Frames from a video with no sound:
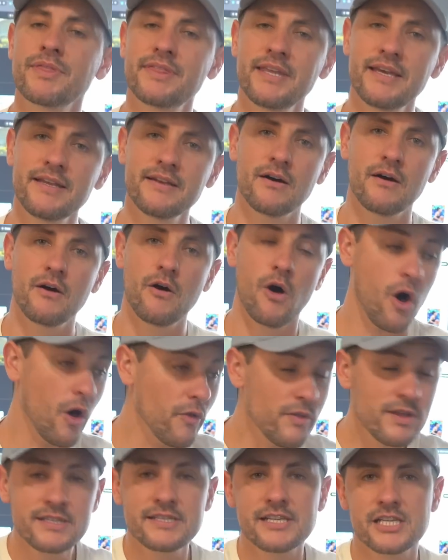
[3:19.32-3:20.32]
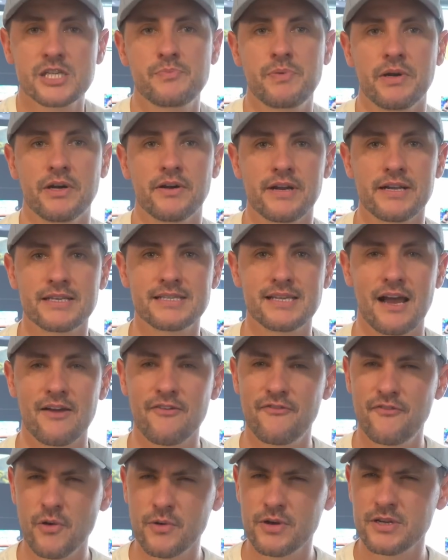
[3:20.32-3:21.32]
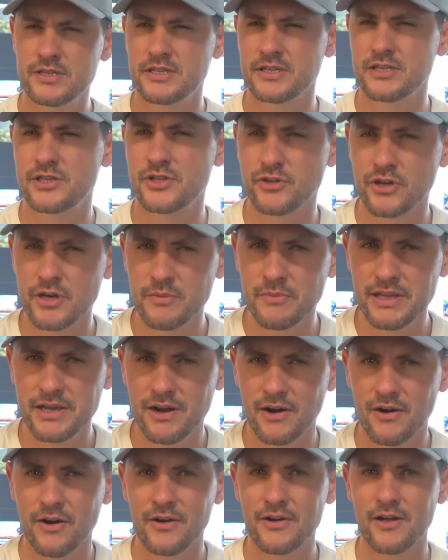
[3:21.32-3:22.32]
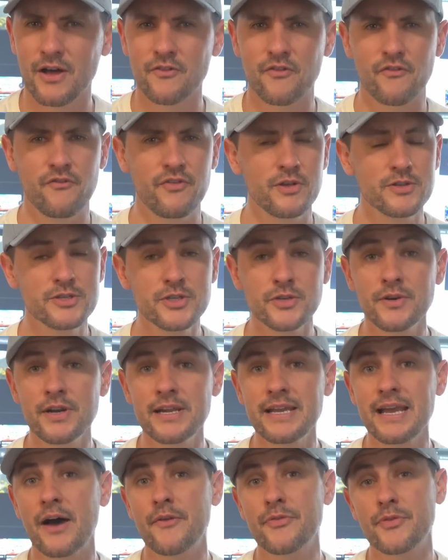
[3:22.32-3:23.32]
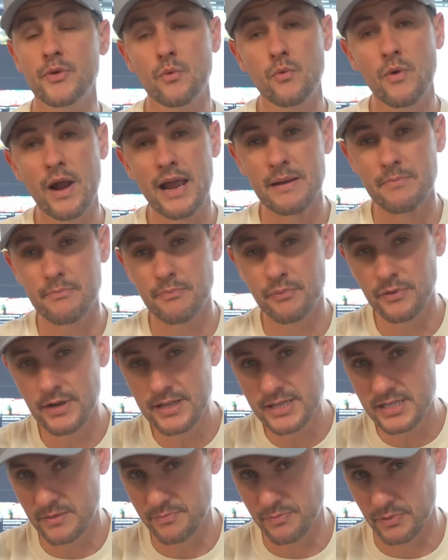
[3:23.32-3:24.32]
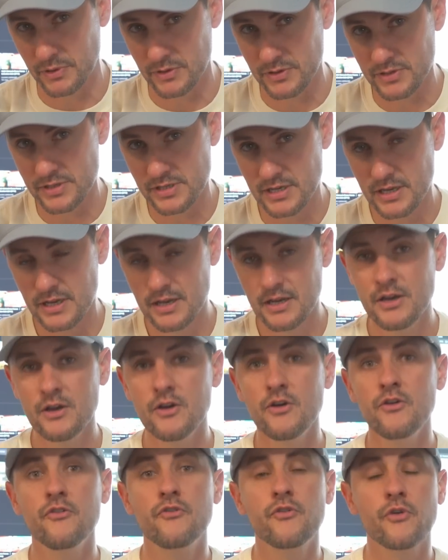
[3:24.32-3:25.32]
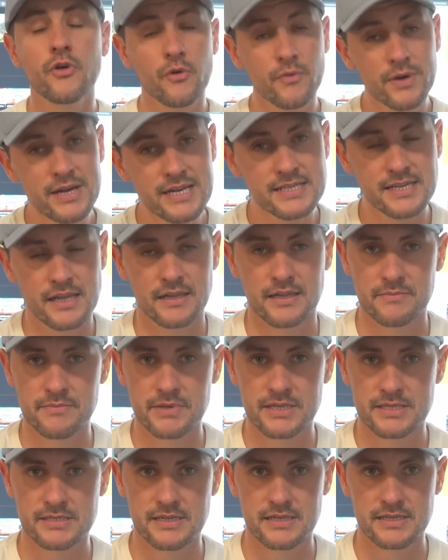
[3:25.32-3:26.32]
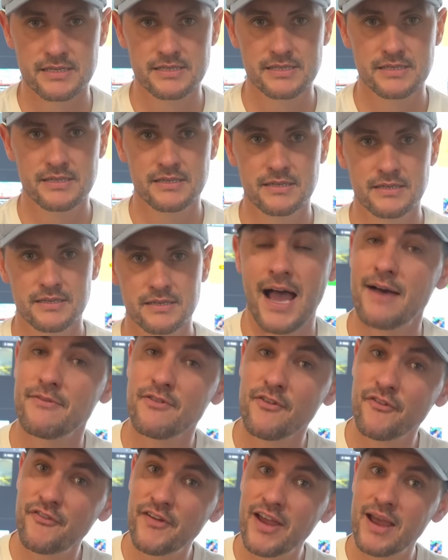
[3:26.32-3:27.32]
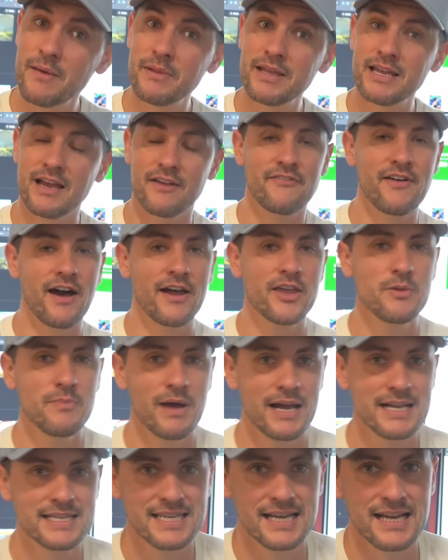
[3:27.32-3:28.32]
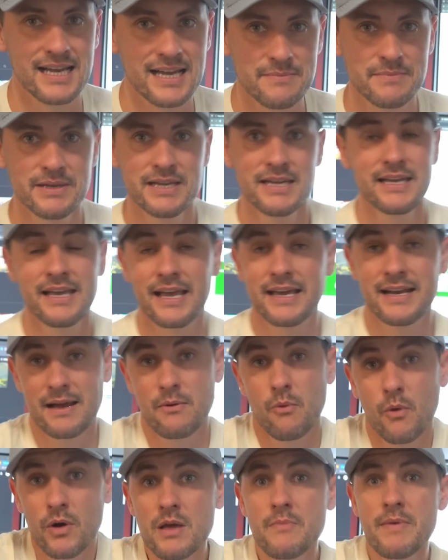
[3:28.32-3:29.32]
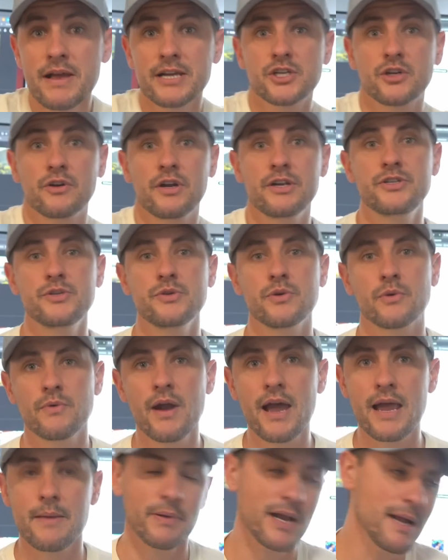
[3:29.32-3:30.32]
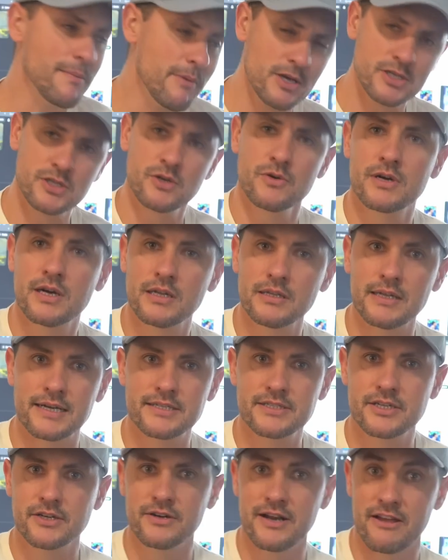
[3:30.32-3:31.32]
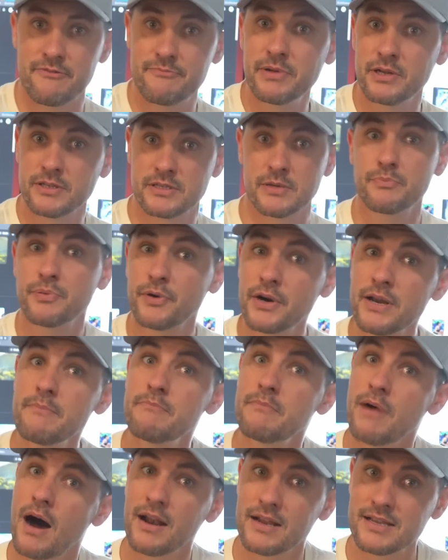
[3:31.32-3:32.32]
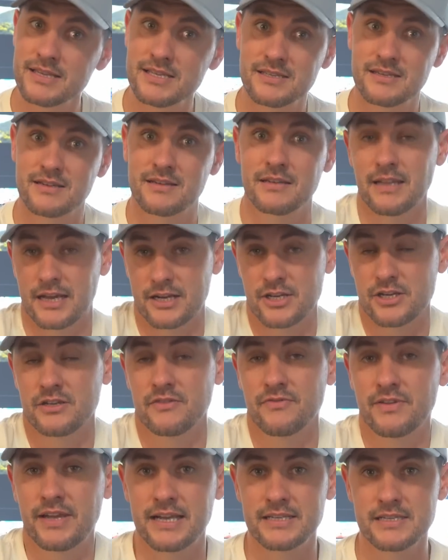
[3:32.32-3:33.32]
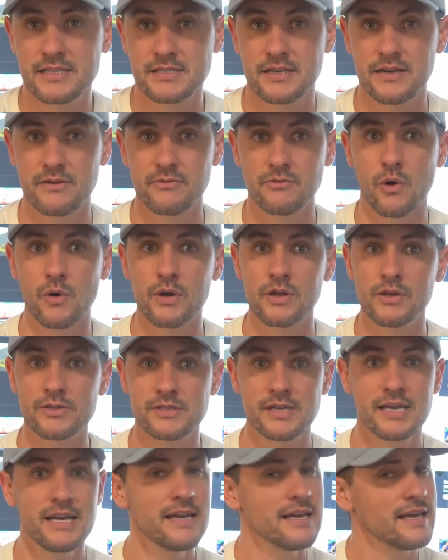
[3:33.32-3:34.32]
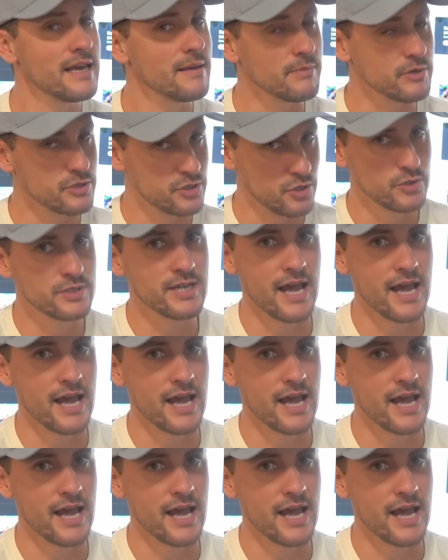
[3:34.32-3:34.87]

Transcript: within all this experience, I focused extremely hard on filtering out the right principles for a reselling business. I have a family, I value my time, and I want to make sure I do it right. But I'm also a collector, and I've built a pretty modest collection of Kansas City Royals and Mizzou